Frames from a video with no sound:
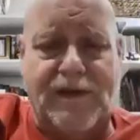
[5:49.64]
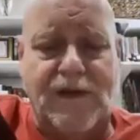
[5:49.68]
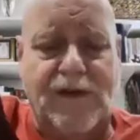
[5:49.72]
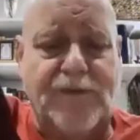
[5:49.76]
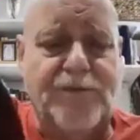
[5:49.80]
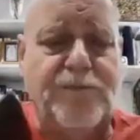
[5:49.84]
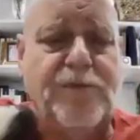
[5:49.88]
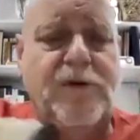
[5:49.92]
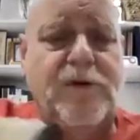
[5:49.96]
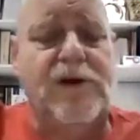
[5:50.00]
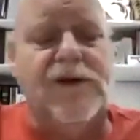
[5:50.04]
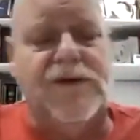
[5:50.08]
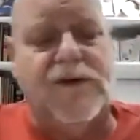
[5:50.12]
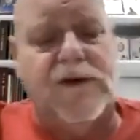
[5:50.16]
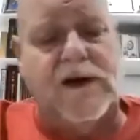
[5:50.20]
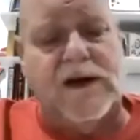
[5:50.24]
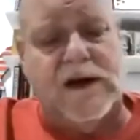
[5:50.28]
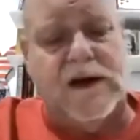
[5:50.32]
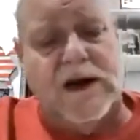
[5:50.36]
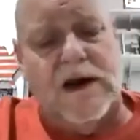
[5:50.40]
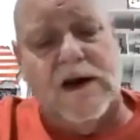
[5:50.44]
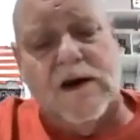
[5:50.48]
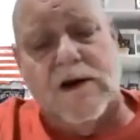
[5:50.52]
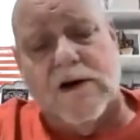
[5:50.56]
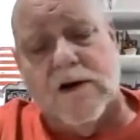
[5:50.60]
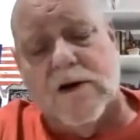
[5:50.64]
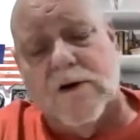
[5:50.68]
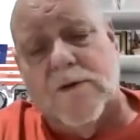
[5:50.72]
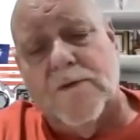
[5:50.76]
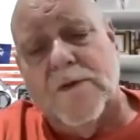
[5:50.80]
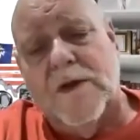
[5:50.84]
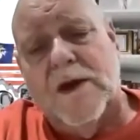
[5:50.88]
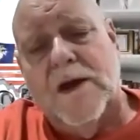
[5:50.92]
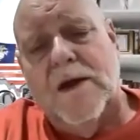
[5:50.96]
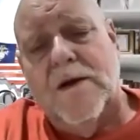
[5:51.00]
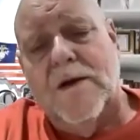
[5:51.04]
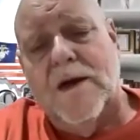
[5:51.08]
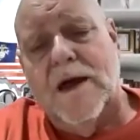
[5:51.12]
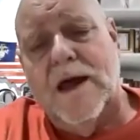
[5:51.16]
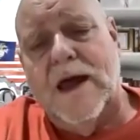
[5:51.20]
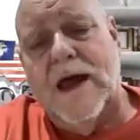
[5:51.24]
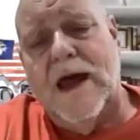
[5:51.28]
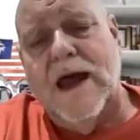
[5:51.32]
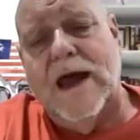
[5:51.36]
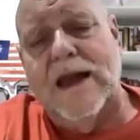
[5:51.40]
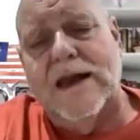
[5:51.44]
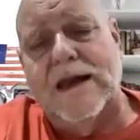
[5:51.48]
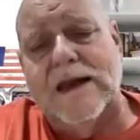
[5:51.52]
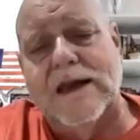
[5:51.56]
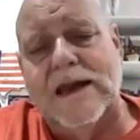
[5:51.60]
This book is very narrow,
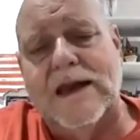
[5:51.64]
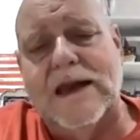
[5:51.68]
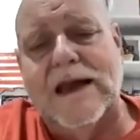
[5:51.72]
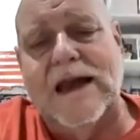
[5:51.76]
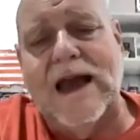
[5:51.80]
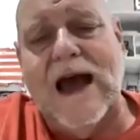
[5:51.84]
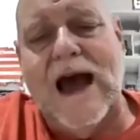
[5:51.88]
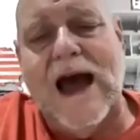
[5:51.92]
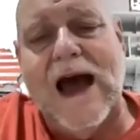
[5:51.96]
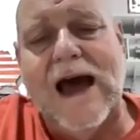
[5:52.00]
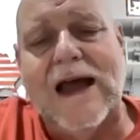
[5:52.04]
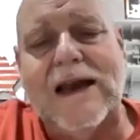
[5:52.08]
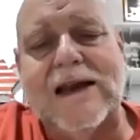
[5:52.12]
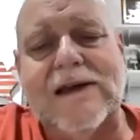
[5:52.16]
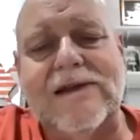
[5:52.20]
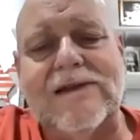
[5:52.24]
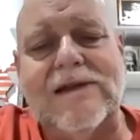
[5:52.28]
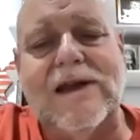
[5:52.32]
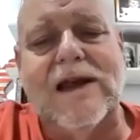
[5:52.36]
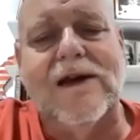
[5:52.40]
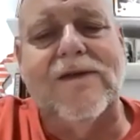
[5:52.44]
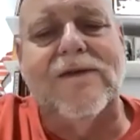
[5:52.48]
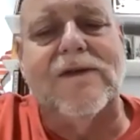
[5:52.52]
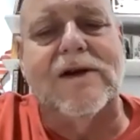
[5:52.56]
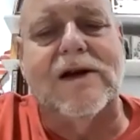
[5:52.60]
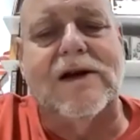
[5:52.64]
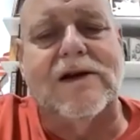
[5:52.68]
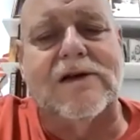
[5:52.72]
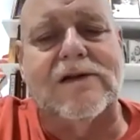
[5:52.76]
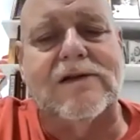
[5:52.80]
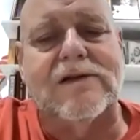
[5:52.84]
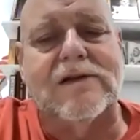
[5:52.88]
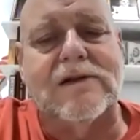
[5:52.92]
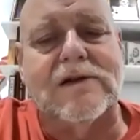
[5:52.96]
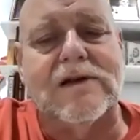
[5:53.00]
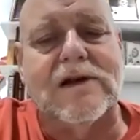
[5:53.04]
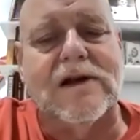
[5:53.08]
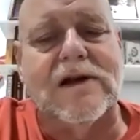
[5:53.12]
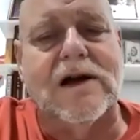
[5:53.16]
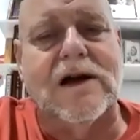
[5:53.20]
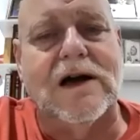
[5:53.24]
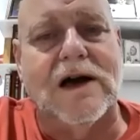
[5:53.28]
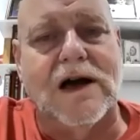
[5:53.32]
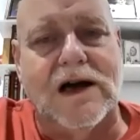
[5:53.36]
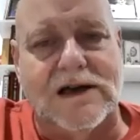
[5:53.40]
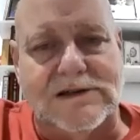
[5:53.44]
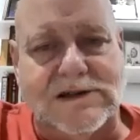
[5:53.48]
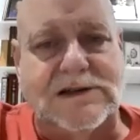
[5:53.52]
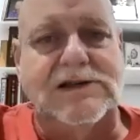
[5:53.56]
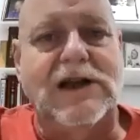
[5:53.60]
and God has given us
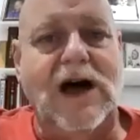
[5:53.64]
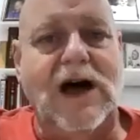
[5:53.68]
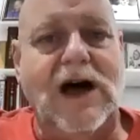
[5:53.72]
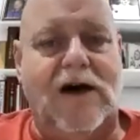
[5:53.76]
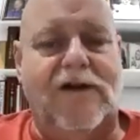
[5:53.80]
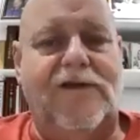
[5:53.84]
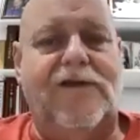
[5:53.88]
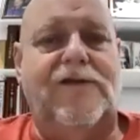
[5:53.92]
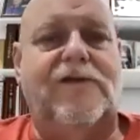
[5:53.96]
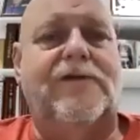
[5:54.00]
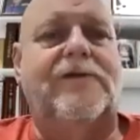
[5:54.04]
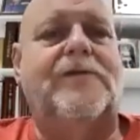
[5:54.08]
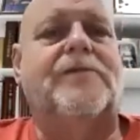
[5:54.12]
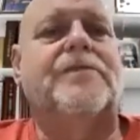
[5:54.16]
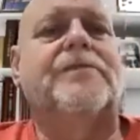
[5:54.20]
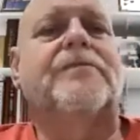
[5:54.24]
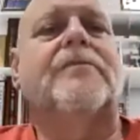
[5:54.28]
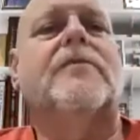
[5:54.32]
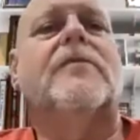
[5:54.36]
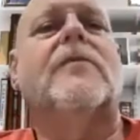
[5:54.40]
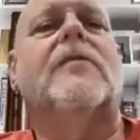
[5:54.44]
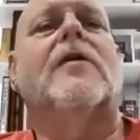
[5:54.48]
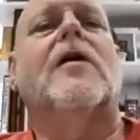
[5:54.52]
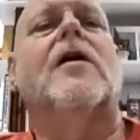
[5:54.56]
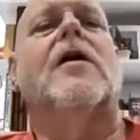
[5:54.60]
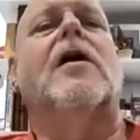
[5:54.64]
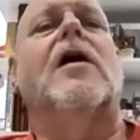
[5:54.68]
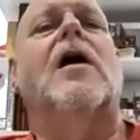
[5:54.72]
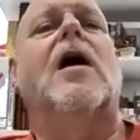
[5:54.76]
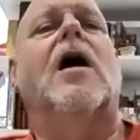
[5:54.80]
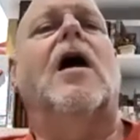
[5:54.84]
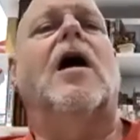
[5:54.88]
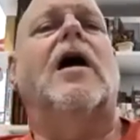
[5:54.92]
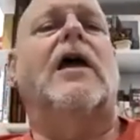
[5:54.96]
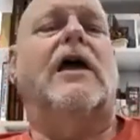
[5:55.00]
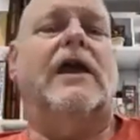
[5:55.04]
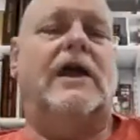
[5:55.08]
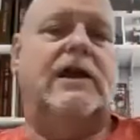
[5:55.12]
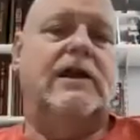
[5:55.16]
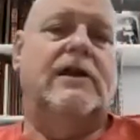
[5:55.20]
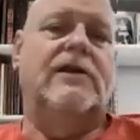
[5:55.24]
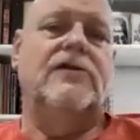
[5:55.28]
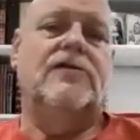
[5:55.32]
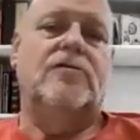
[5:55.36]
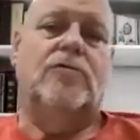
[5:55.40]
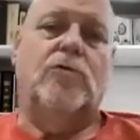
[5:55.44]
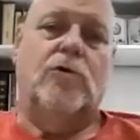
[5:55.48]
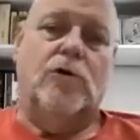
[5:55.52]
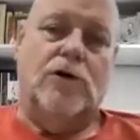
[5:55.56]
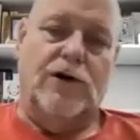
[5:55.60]
enough in
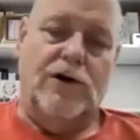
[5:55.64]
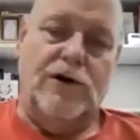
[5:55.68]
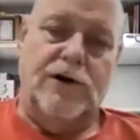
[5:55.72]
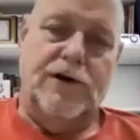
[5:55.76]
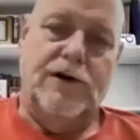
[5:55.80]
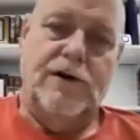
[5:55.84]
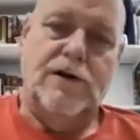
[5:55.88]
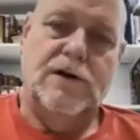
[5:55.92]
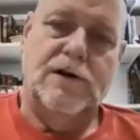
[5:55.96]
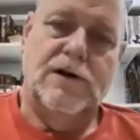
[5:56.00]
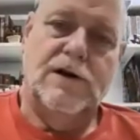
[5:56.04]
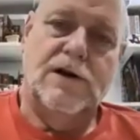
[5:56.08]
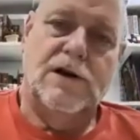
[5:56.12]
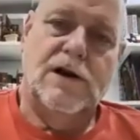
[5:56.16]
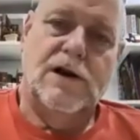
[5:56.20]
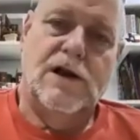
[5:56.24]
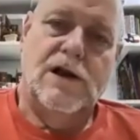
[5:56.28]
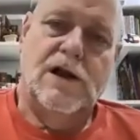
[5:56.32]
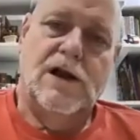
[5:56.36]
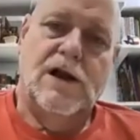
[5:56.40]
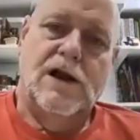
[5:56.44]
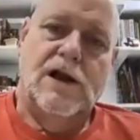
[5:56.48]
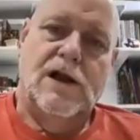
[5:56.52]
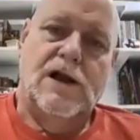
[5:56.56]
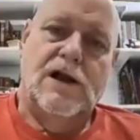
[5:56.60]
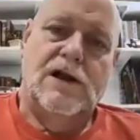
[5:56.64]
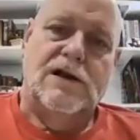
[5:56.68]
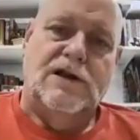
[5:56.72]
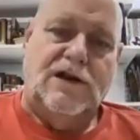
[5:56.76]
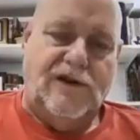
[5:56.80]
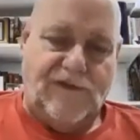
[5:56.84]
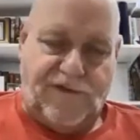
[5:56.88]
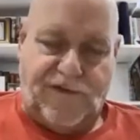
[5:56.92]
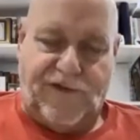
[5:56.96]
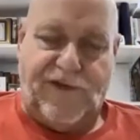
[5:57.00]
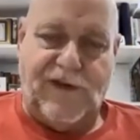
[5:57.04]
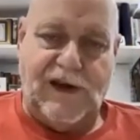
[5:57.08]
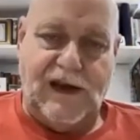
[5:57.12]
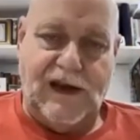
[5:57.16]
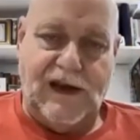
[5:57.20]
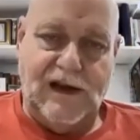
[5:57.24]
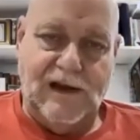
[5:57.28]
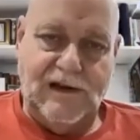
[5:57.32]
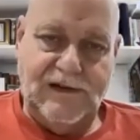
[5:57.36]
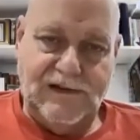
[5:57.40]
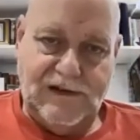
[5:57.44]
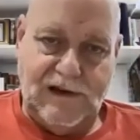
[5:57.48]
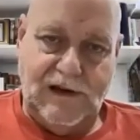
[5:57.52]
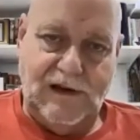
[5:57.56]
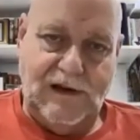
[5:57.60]
his word to feed
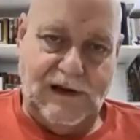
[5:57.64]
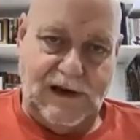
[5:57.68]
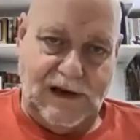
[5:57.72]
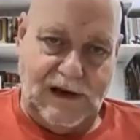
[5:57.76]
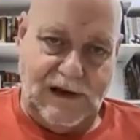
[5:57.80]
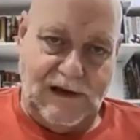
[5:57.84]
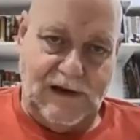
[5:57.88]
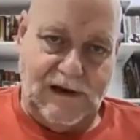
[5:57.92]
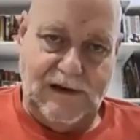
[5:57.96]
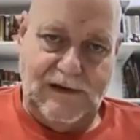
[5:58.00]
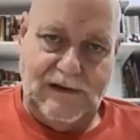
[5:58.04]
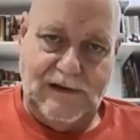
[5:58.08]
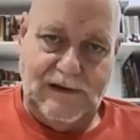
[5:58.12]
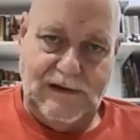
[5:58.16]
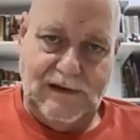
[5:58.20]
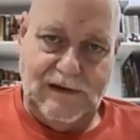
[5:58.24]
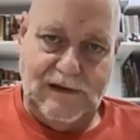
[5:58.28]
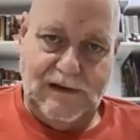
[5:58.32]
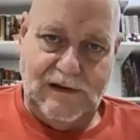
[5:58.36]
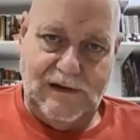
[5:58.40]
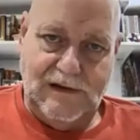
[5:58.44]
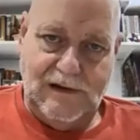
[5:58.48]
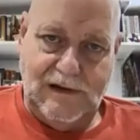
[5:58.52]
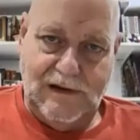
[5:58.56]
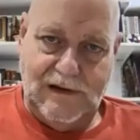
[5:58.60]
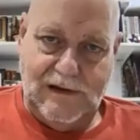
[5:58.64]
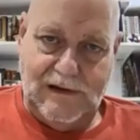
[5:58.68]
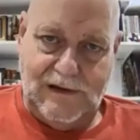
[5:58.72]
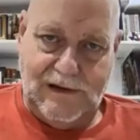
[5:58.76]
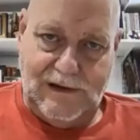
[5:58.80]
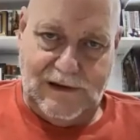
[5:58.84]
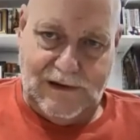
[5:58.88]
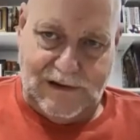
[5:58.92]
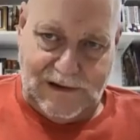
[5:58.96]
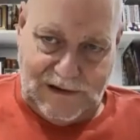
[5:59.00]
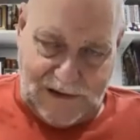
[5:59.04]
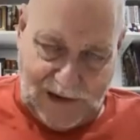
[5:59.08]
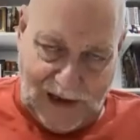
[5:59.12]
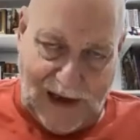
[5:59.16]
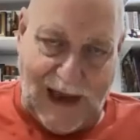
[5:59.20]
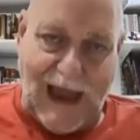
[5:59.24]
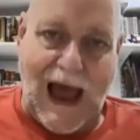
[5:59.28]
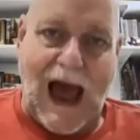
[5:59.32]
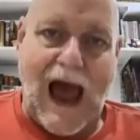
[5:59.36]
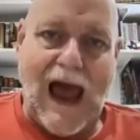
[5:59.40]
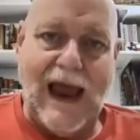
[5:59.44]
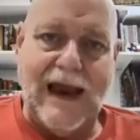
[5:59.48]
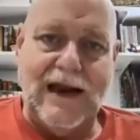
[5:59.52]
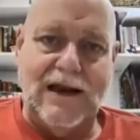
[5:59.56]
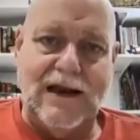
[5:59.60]
us, to lead us, to
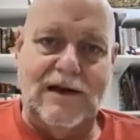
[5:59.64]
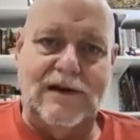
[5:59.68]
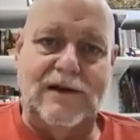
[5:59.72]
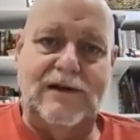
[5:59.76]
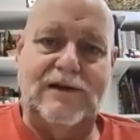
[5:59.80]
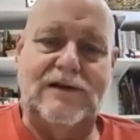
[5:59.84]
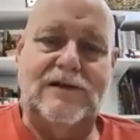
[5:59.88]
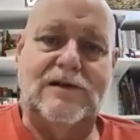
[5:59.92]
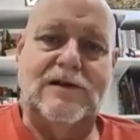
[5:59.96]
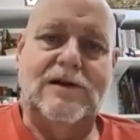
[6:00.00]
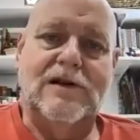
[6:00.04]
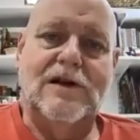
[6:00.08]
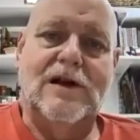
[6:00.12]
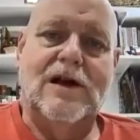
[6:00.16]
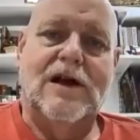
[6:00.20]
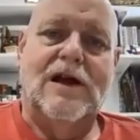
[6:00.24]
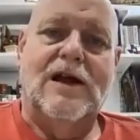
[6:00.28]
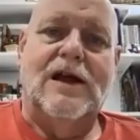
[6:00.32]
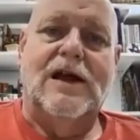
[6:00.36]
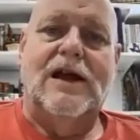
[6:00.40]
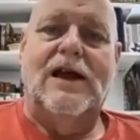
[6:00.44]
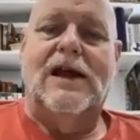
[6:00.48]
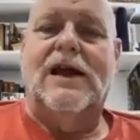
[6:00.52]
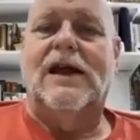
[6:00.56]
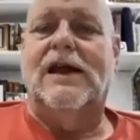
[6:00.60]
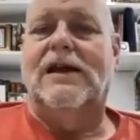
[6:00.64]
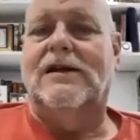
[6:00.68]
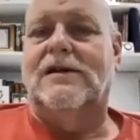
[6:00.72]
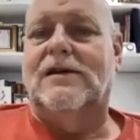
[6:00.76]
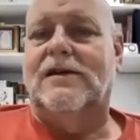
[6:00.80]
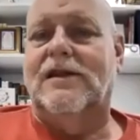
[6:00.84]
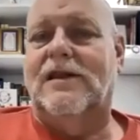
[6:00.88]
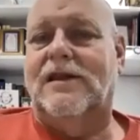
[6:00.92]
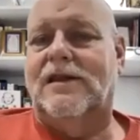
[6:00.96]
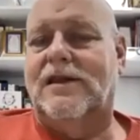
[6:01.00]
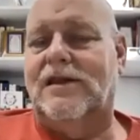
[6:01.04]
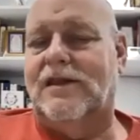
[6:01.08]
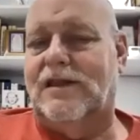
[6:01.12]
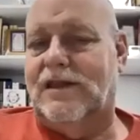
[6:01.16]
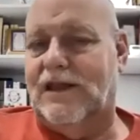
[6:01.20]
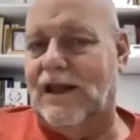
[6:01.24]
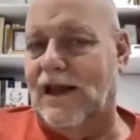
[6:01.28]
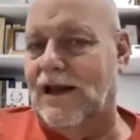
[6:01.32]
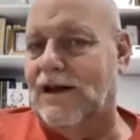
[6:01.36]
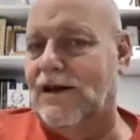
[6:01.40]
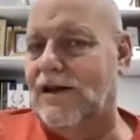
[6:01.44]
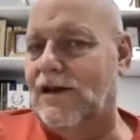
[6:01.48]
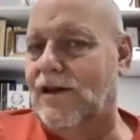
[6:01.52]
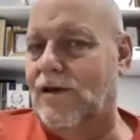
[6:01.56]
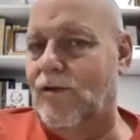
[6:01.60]
guide us into
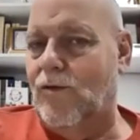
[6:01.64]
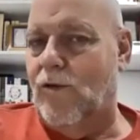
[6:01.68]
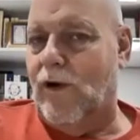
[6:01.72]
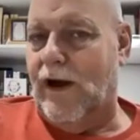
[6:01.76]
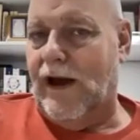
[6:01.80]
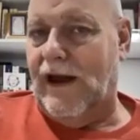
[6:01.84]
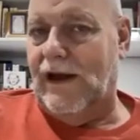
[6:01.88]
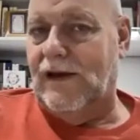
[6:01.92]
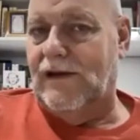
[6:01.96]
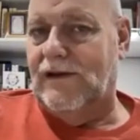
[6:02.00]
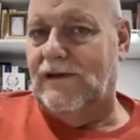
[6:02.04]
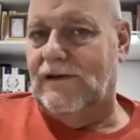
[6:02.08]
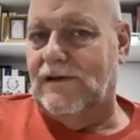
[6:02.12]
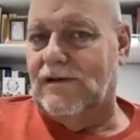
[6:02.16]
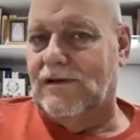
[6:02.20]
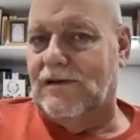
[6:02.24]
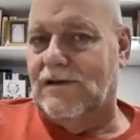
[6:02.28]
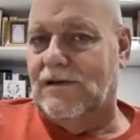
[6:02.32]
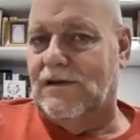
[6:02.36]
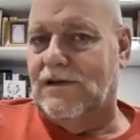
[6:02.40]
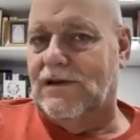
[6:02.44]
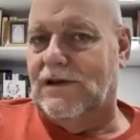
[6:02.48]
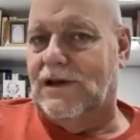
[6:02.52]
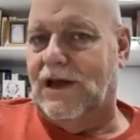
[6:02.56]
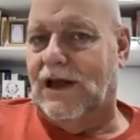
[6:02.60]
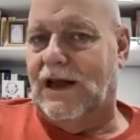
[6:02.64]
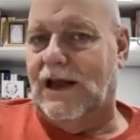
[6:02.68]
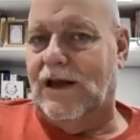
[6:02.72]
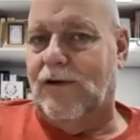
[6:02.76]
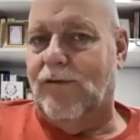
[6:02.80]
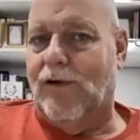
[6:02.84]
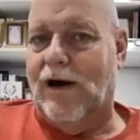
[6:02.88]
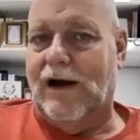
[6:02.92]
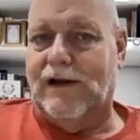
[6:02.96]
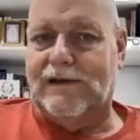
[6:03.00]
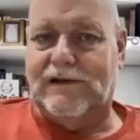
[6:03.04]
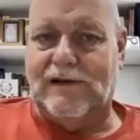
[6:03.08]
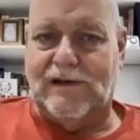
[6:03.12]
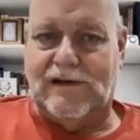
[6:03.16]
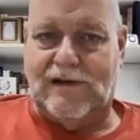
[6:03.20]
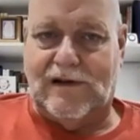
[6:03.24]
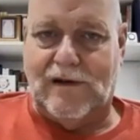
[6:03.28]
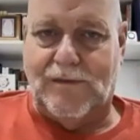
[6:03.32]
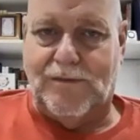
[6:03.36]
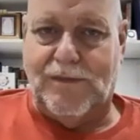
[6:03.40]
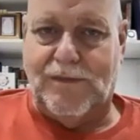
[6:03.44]
the ways that he wants us